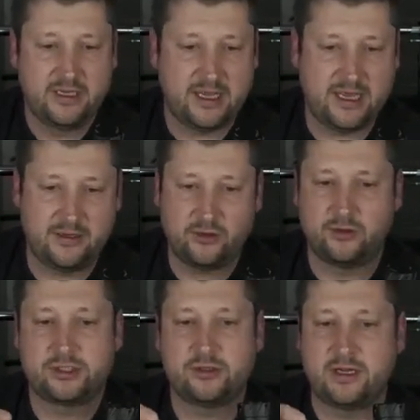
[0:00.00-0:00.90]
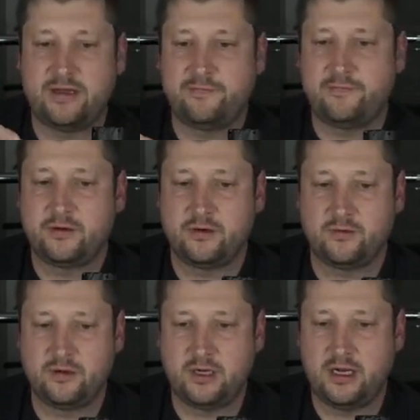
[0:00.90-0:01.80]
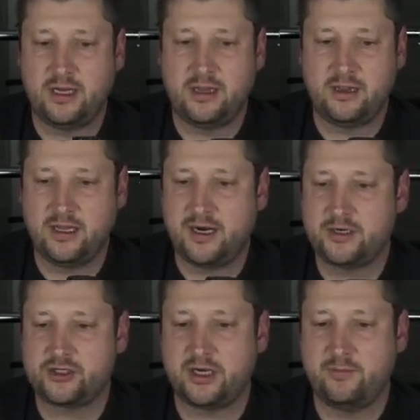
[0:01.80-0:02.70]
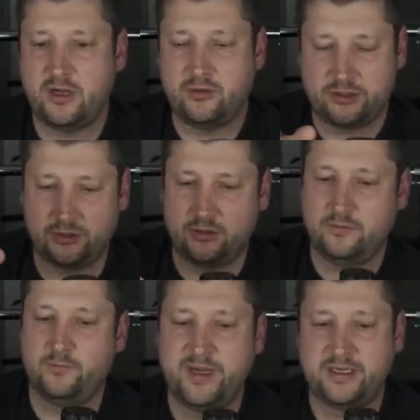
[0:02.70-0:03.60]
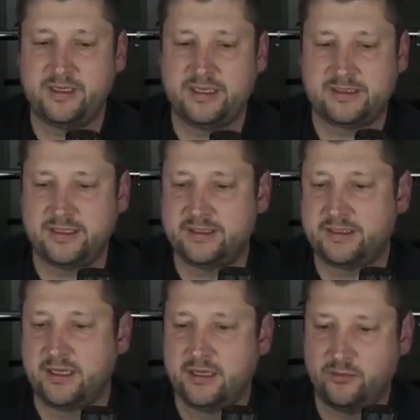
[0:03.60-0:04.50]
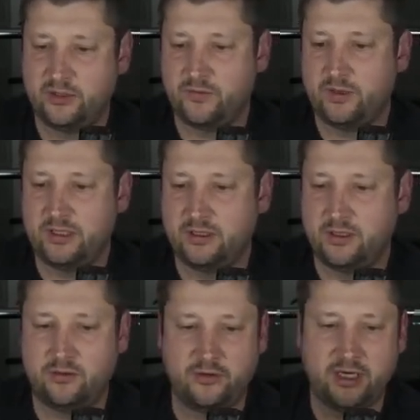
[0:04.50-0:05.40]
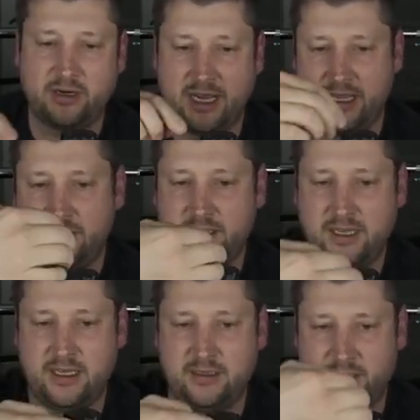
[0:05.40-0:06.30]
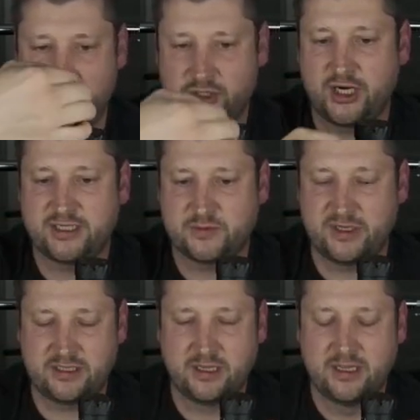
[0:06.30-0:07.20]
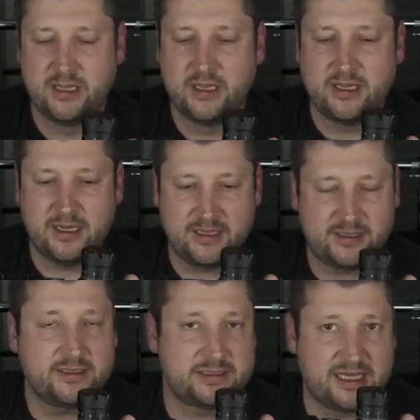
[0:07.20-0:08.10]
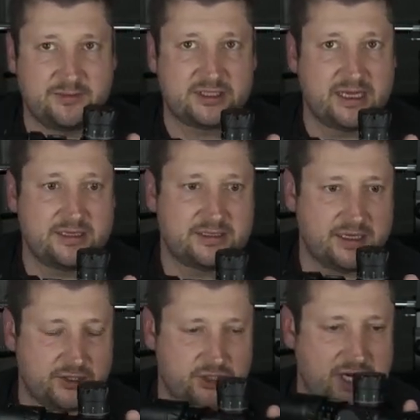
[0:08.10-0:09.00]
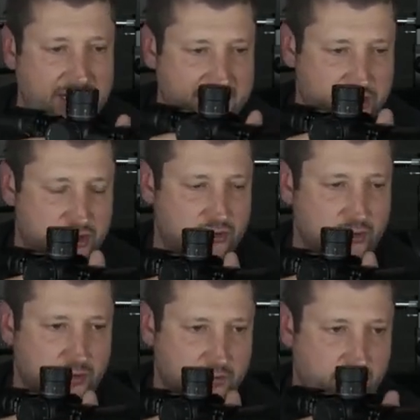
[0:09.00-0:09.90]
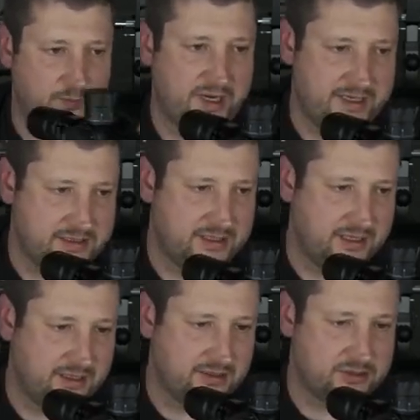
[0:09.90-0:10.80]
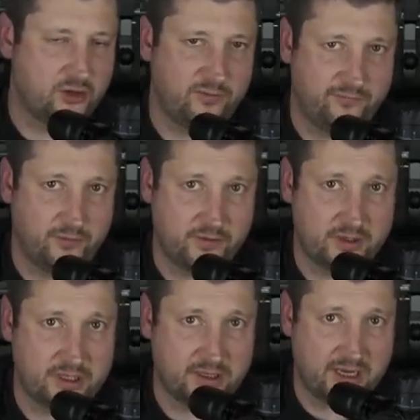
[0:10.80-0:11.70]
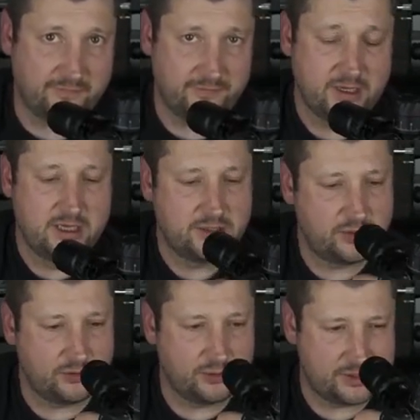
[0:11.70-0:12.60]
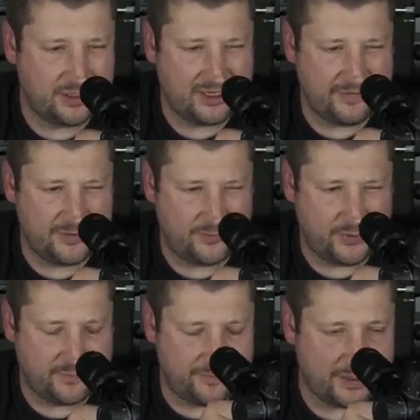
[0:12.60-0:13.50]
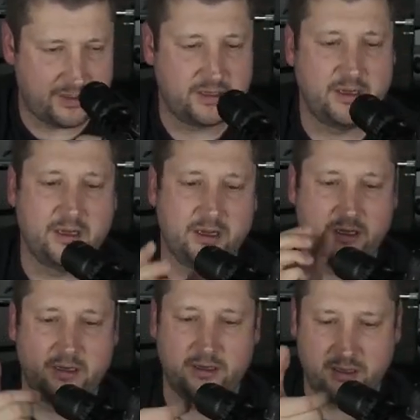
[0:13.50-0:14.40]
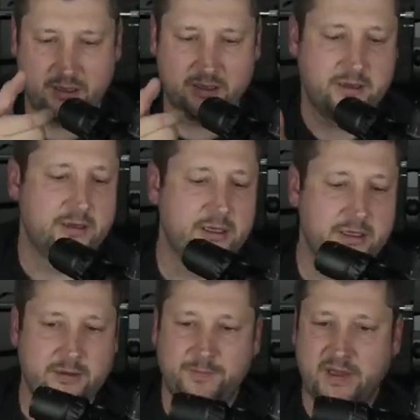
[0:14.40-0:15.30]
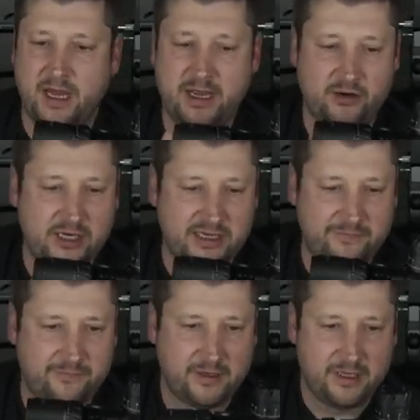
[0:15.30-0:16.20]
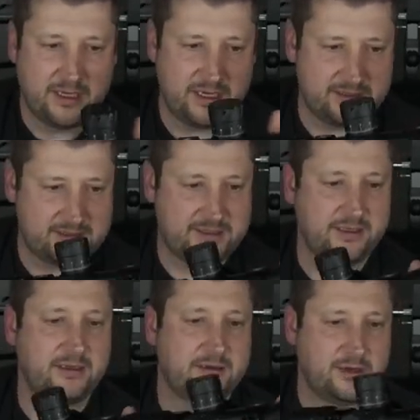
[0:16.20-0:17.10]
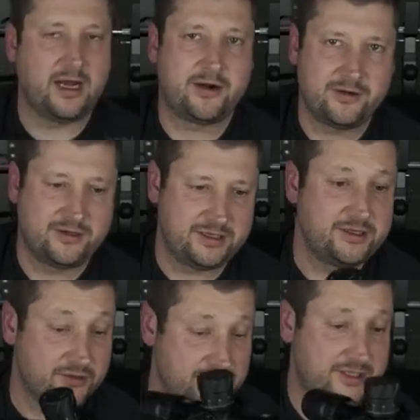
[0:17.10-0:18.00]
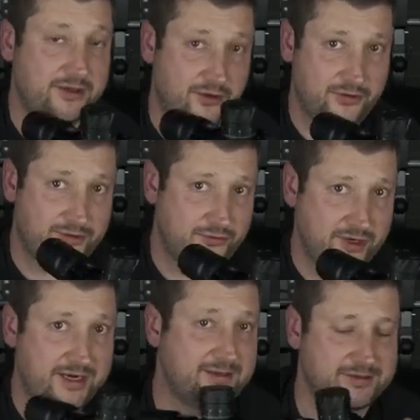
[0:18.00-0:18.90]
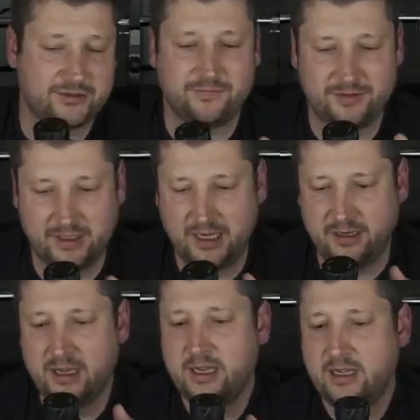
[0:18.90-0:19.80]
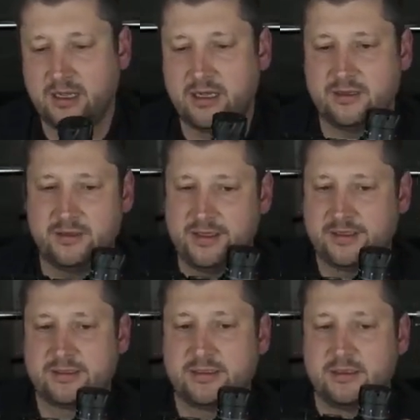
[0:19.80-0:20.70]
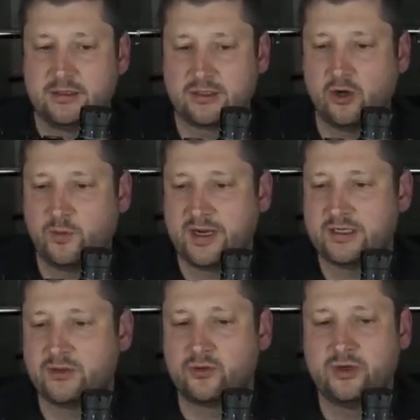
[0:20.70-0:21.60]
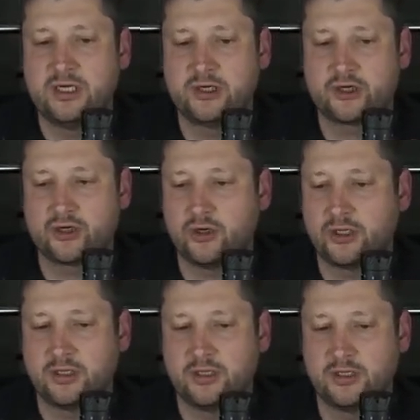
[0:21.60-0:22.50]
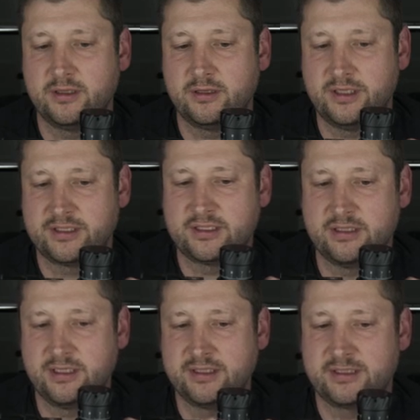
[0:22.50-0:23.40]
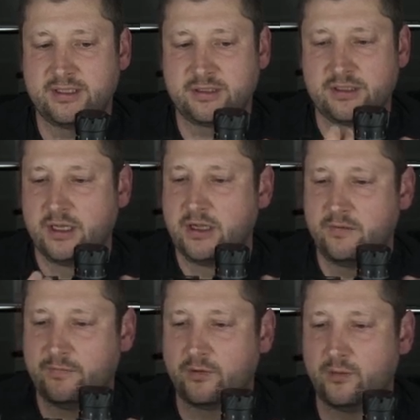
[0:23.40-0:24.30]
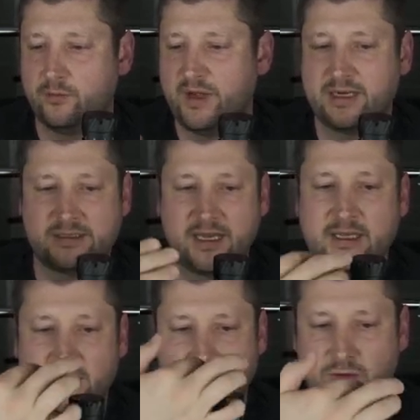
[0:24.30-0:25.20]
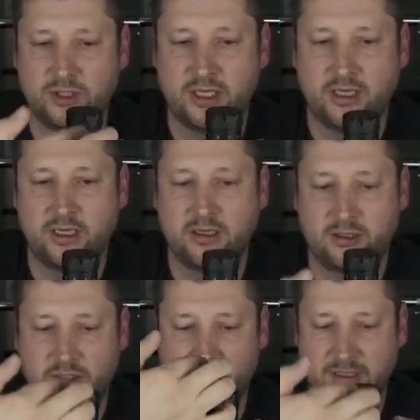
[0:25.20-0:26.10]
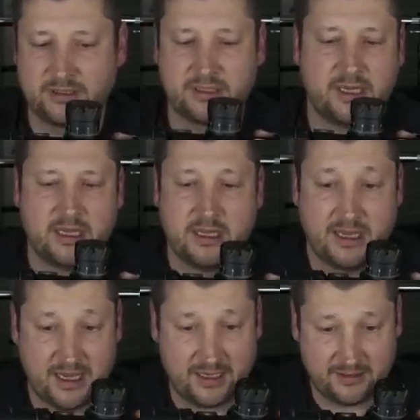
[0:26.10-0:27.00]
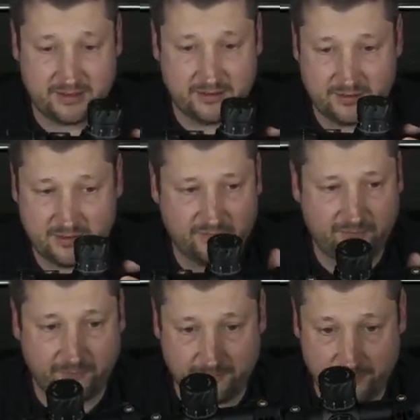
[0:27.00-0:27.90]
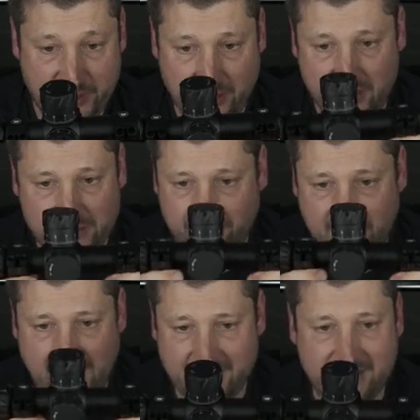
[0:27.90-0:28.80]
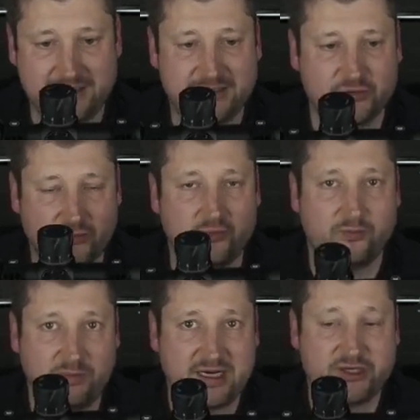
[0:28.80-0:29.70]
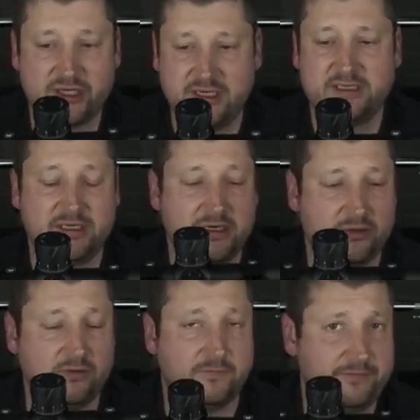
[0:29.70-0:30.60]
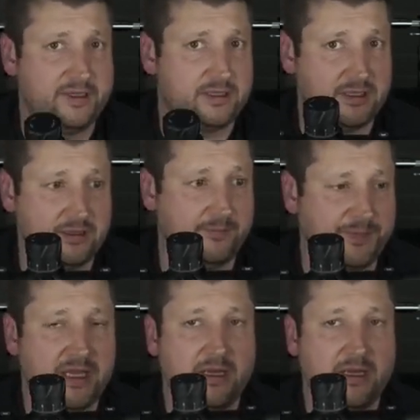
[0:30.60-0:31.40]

and also have a large amount, so big distance between the rear end and the adjustment, it is sometimes a challenge to place the scope forward enough to still have the perfect eye relief and still that you're still on the rails of the gun. This scope has really short this distance from backside to the turrets, and because of that, it's much easier to fit in